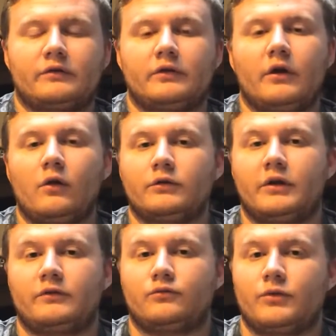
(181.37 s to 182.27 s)
that Nolan
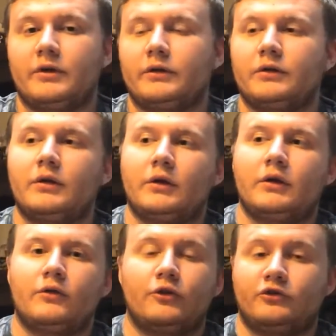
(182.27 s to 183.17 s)
has written,
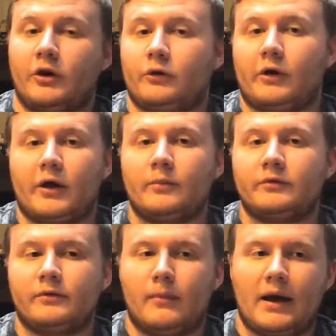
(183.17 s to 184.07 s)
the Joker comes
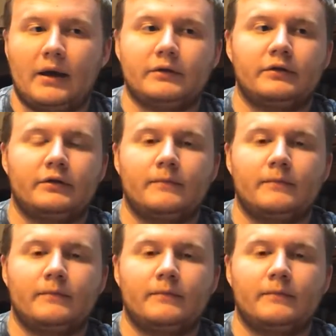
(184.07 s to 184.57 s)
to mind,